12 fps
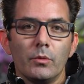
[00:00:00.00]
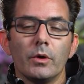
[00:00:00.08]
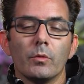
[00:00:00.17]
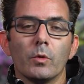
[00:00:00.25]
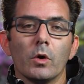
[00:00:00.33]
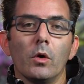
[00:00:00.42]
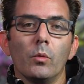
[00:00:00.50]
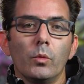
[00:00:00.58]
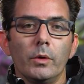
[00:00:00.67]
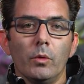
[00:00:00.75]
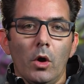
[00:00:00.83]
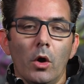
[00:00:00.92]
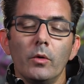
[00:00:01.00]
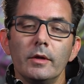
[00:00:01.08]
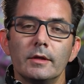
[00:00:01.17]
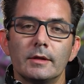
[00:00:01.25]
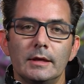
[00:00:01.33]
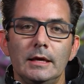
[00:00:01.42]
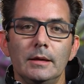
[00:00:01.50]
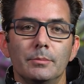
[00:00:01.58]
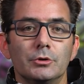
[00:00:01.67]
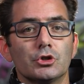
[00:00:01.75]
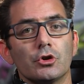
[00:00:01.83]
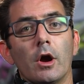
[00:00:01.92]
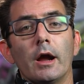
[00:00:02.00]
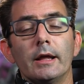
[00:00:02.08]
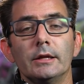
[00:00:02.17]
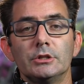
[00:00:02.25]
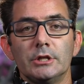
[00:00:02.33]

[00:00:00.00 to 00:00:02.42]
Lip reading: We will always keep trying